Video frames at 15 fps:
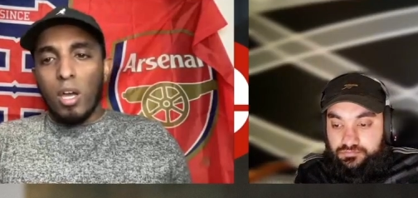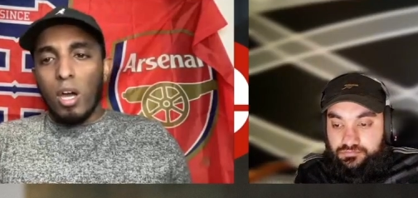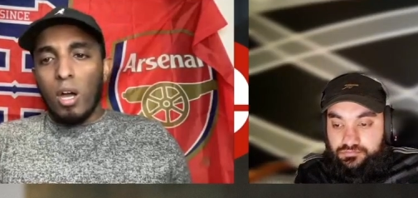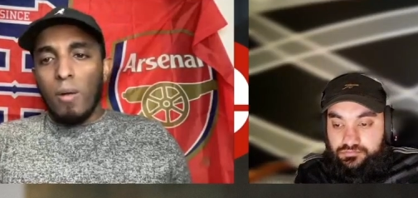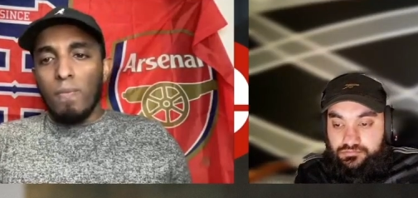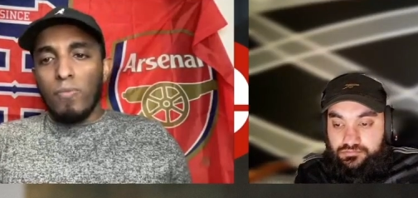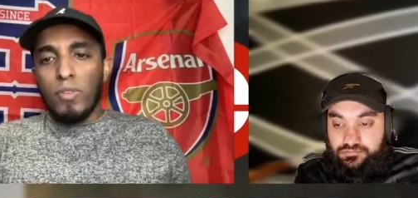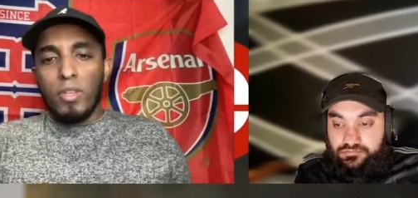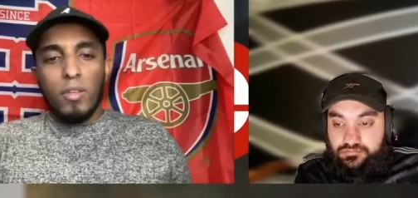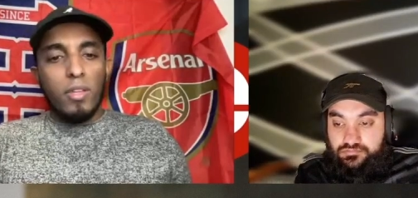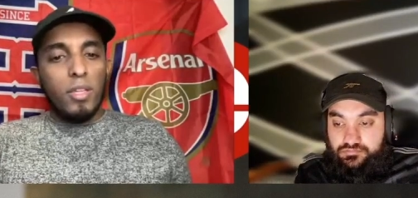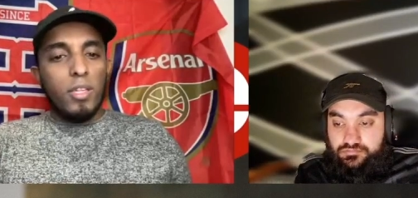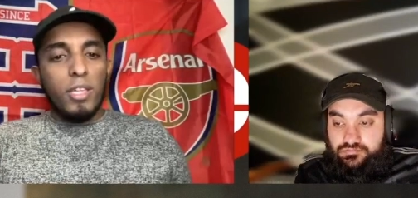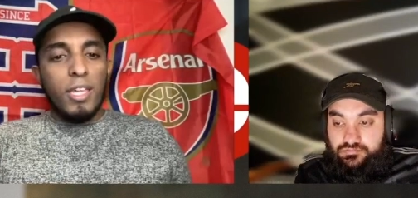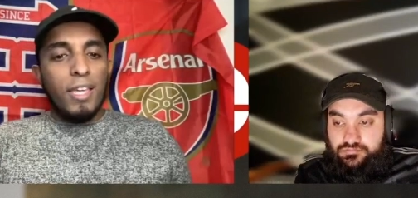Speaker 1: Um,
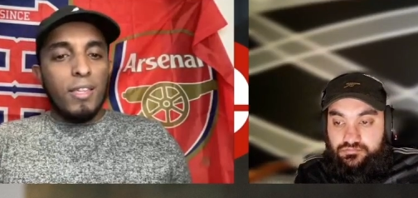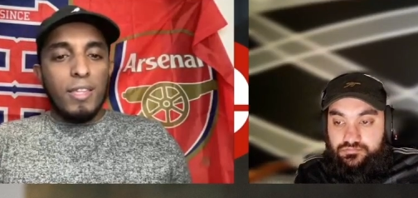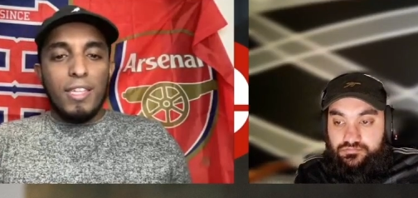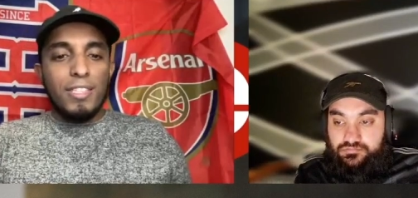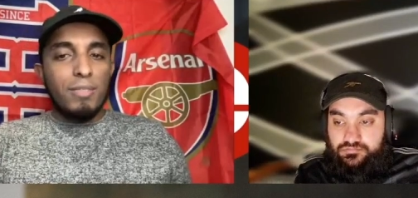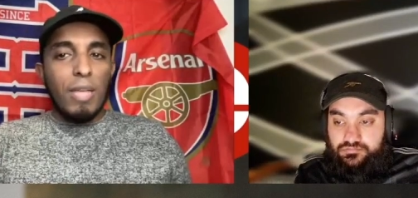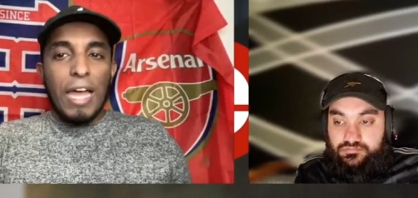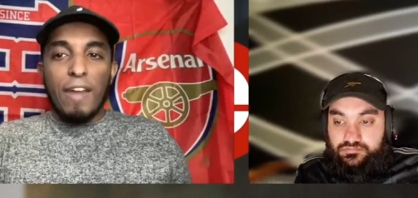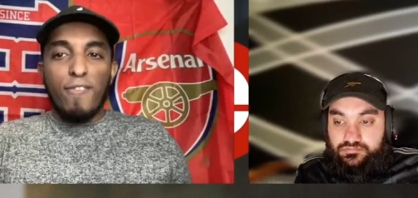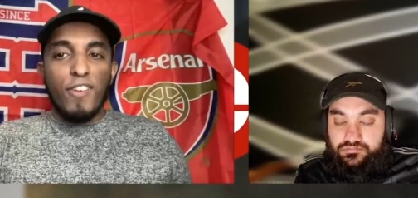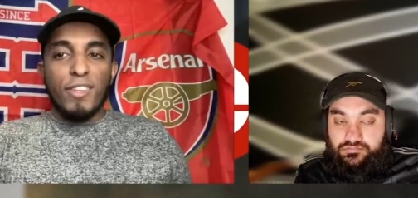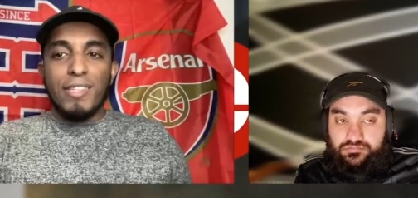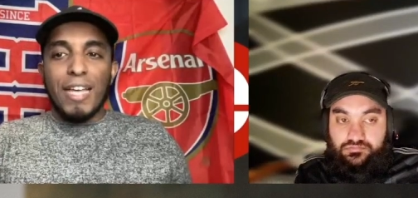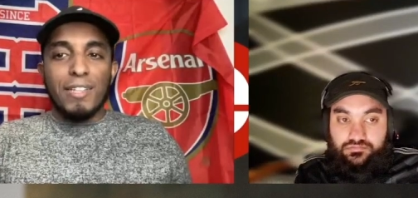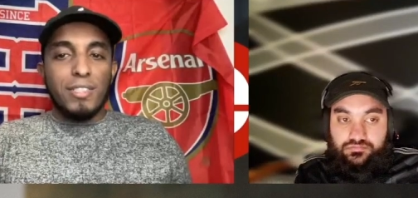he, he's had a
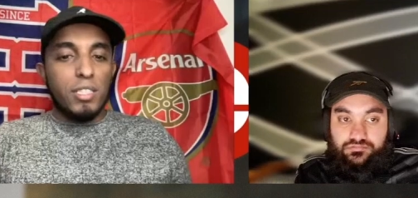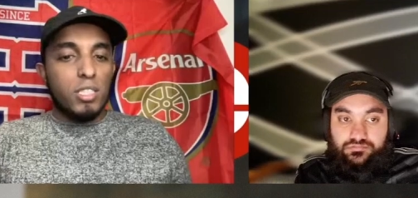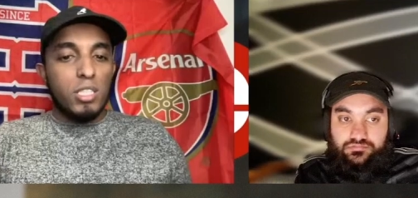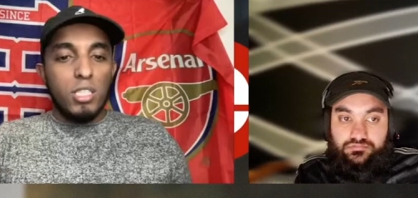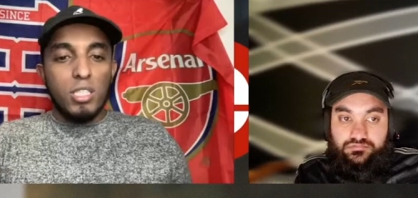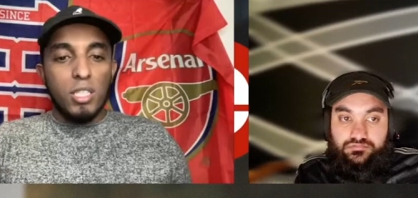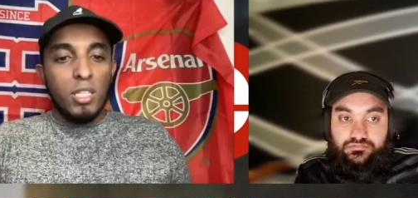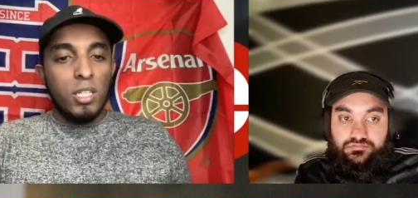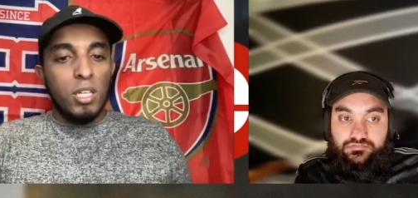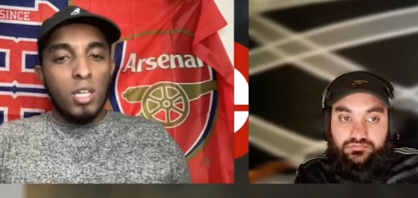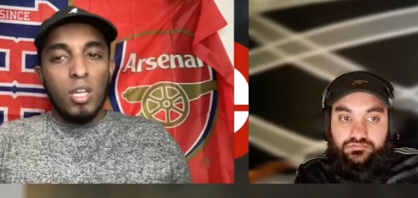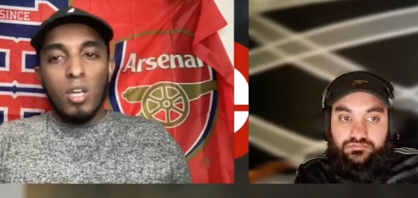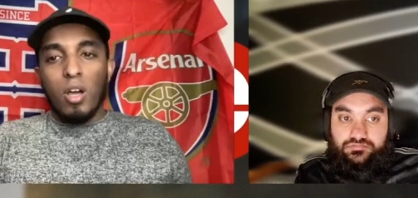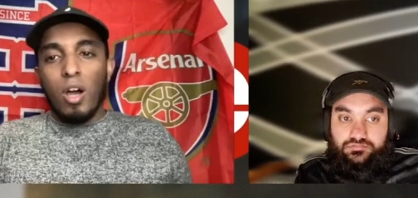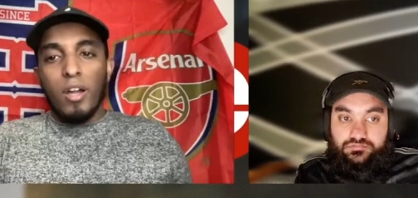fantastic season
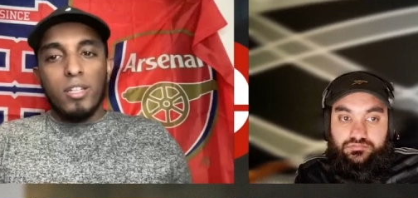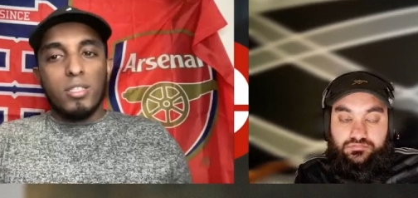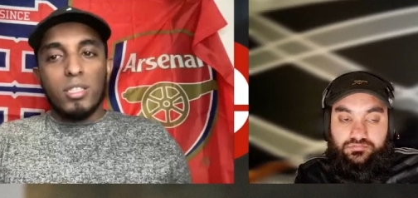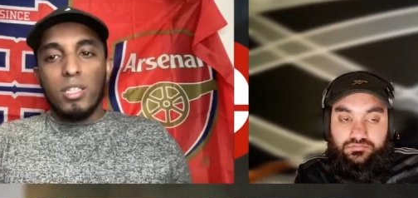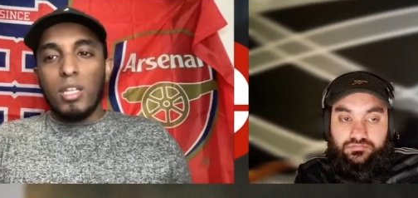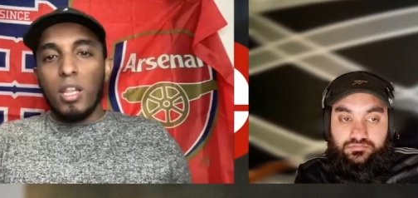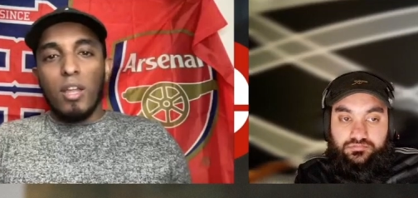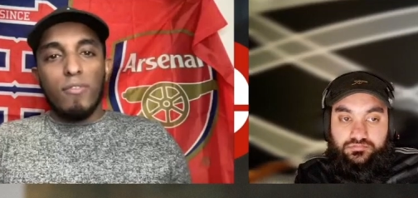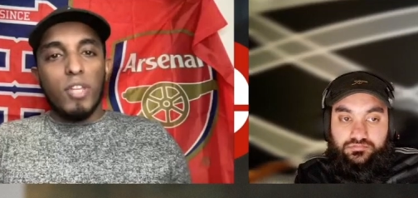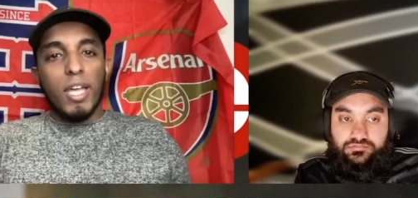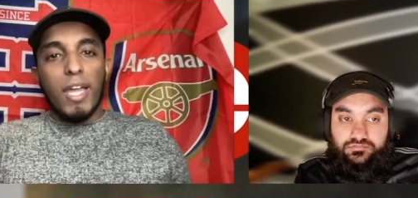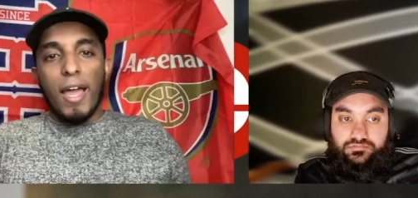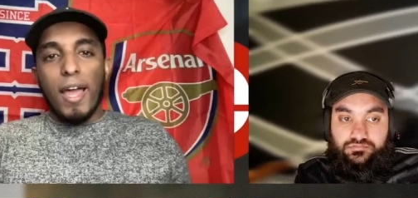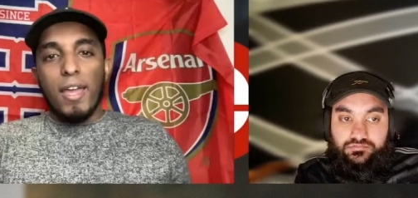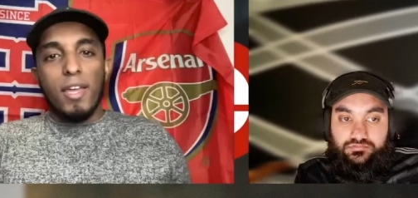honestly love the
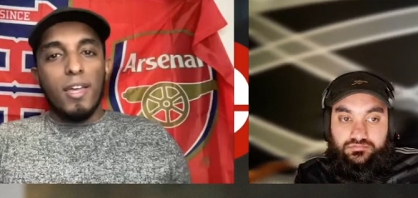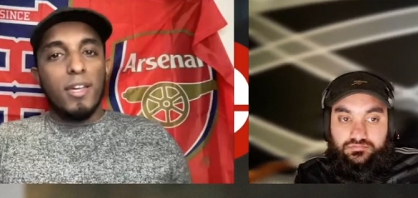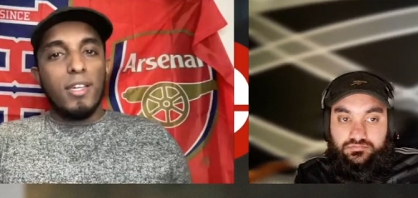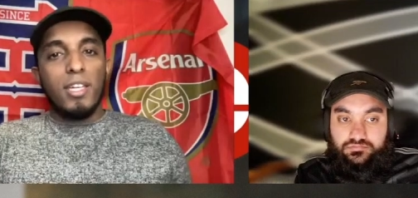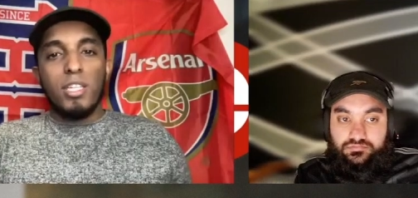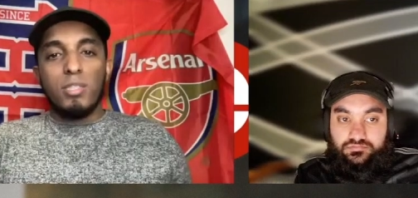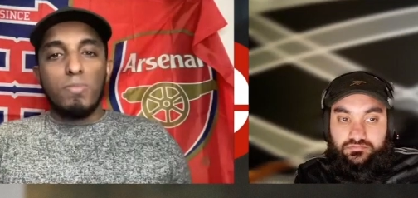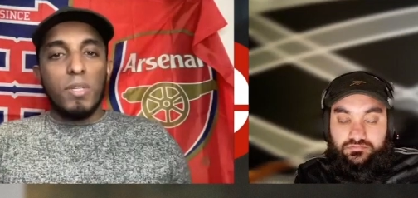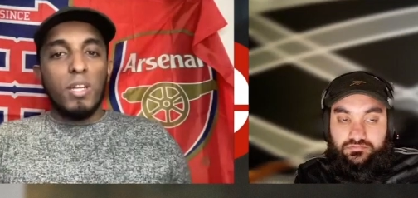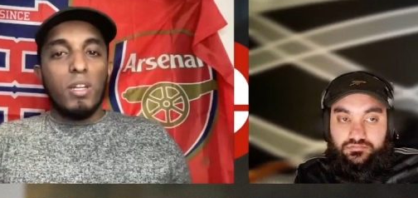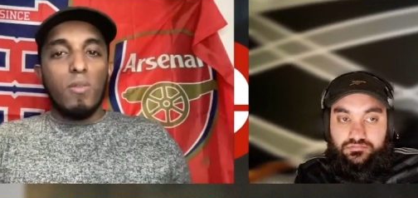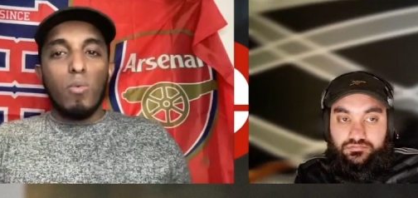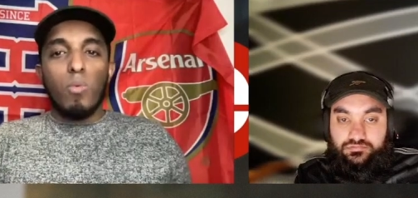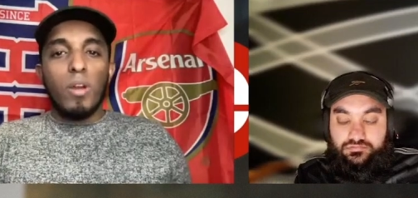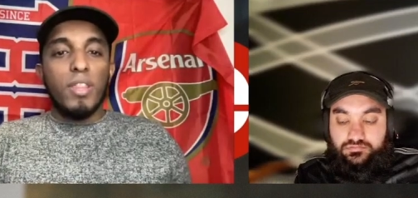guy. He's
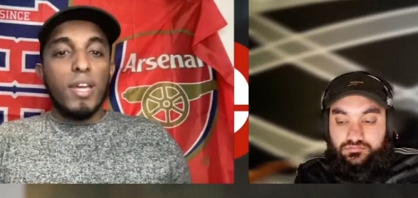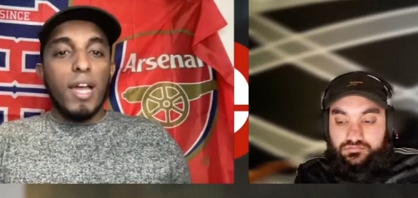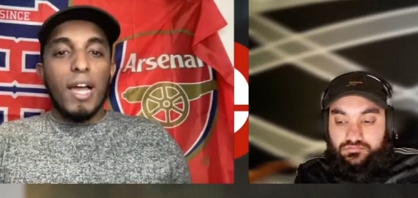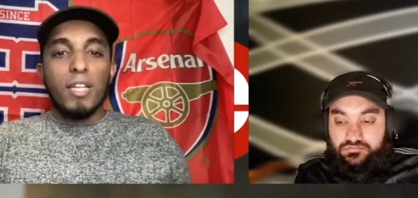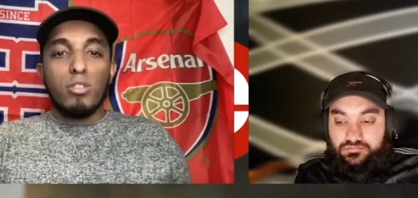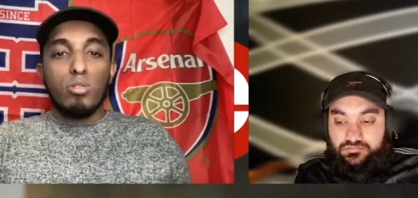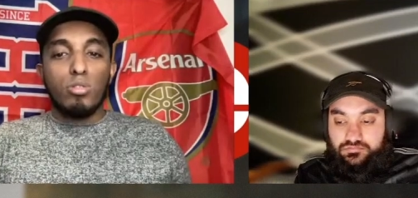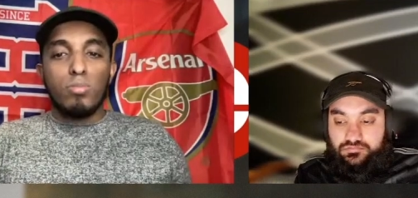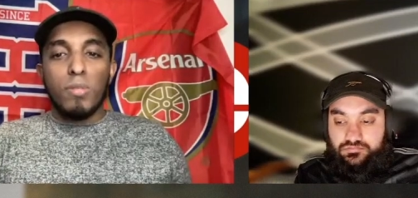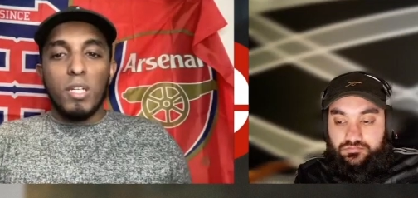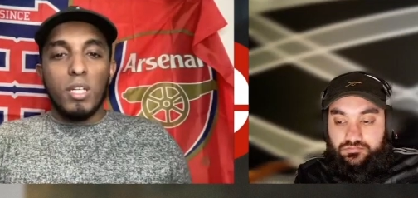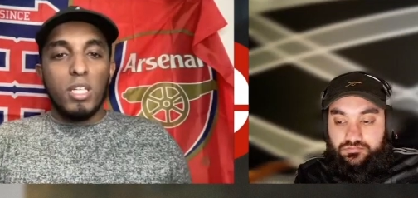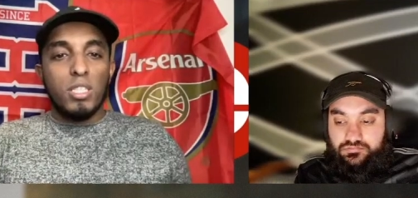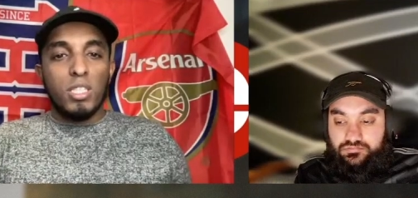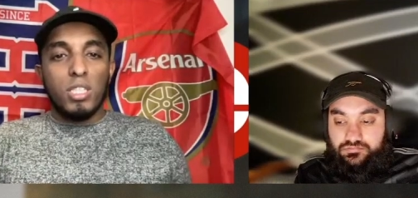been one of the guys who's been